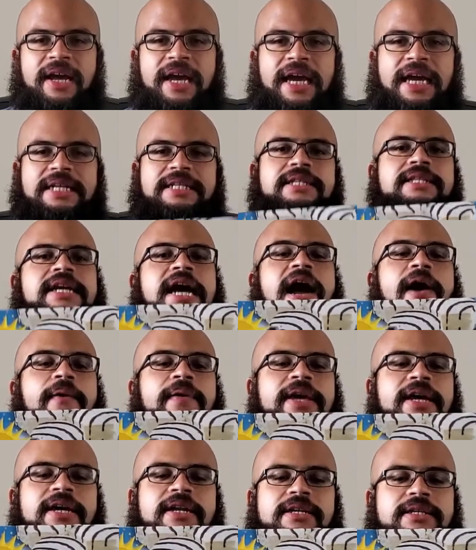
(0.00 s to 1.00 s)
and
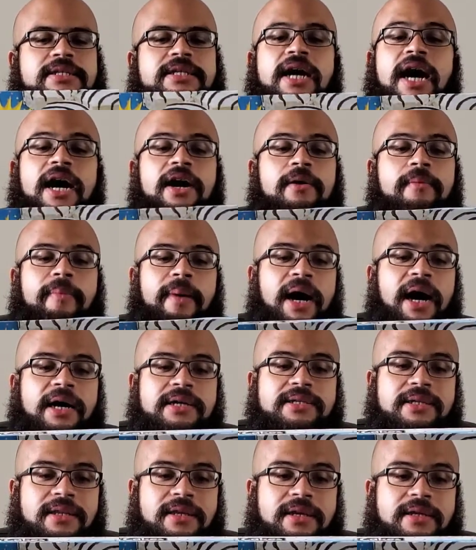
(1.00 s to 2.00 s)
downing an entire
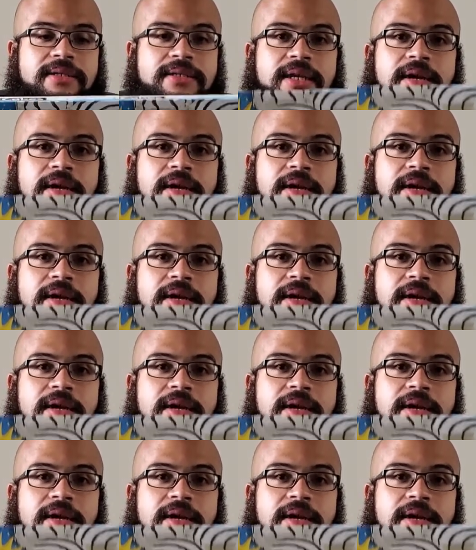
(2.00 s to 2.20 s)
box of these.